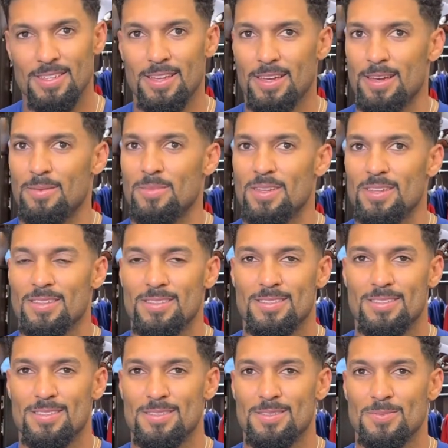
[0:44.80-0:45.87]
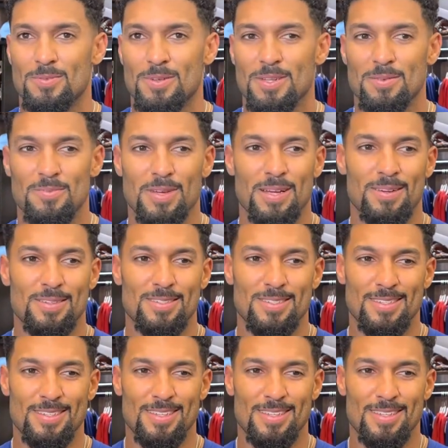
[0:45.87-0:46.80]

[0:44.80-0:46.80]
Yeah, I mean, it's pretty embarrassing.